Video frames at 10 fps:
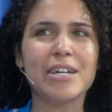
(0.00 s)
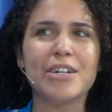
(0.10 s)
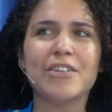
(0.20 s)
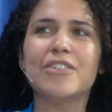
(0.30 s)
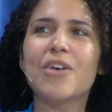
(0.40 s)

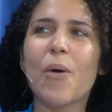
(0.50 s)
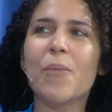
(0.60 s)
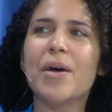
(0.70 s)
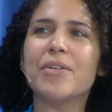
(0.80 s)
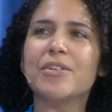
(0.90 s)
So
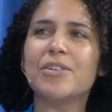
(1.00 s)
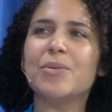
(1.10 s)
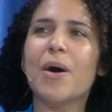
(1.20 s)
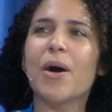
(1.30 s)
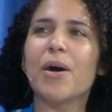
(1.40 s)
whether
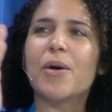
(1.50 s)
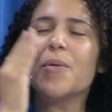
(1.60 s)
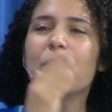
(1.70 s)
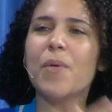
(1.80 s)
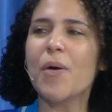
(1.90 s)
you are
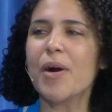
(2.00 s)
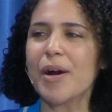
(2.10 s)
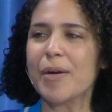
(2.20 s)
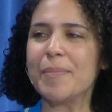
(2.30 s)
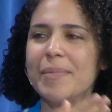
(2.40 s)

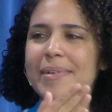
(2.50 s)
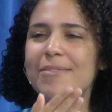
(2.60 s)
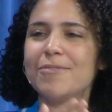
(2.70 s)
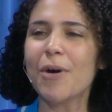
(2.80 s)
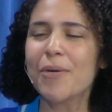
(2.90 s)
warm,
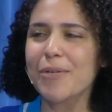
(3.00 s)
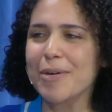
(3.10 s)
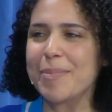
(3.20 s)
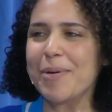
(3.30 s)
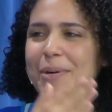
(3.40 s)

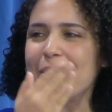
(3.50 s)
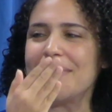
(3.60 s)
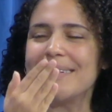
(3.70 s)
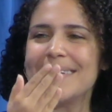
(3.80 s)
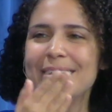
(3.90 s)

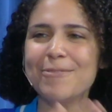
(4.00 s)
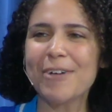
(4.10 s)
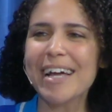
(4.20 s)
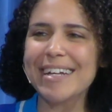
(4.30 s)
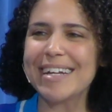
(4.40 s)
vulnerable,
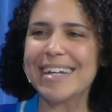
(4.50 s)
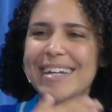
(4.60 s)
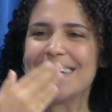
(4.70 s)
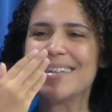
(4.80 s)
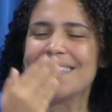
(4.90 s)

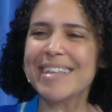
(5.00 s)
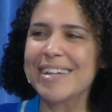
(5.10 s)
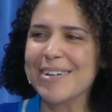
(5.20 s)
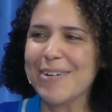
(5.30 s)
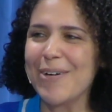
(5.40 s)
inviting,
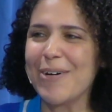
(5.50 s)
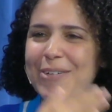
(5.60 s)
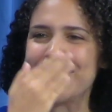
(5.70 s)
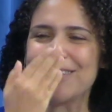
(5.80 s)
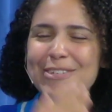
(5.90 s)

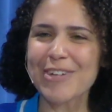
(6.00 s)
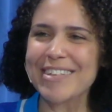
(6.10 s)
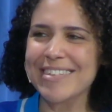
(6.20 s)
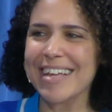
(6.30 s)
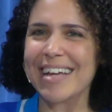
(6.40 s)
cynical,
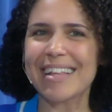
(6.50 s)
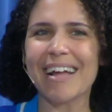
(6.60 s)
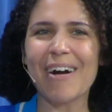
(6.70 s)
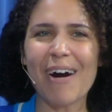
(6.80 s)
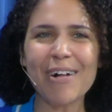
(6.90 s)
distrusting,
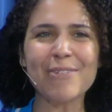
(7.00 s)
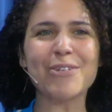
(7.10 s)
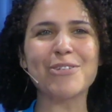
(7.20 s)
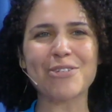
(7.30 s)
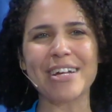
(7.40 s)
like all of
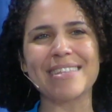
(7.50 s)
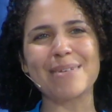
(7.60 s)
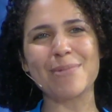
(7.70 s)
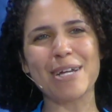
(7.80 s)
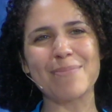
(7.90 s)
those traits
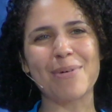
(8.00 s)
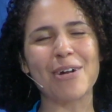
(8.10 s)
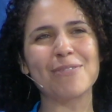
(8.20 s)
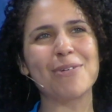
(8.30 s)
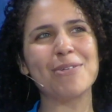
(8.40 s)
that become
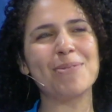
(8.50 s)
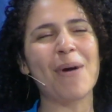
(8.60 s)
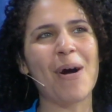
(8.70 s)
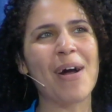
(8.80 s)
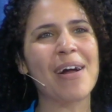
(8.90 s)
part of who you
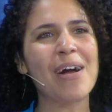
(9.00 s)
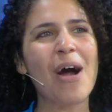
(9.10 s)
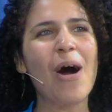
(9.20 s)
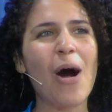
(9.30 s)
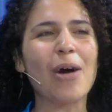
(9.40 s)
are
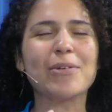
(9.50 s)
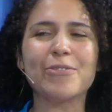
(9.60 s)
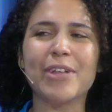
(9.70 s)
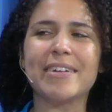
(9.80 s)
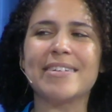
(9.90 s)

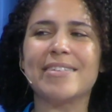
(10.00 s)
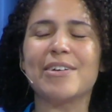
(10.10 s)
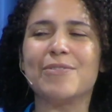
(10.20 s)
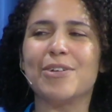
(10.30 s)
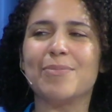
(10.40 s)
reflections
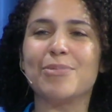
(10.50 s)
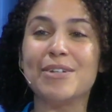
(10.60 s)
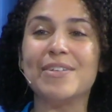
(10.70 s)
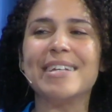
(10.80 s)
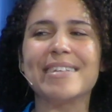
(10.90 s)
of your
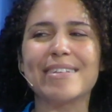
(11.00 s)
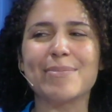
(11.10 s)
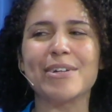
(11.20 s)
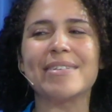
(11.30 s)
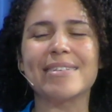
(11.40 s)
previous
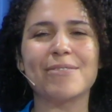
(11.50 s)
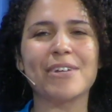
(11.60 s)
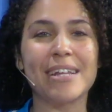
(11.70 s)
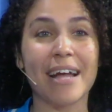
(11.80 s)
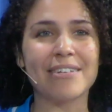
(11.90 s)
experiences of
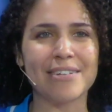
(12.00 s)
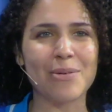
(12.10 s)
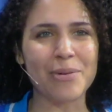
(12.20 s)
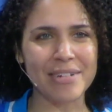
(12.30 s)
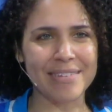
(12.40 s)
connection
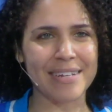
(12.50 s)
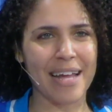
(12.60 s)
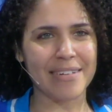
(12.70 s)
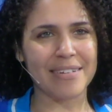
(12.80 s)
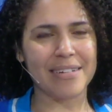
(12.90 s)
or
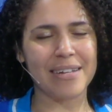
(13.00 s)
disconnection.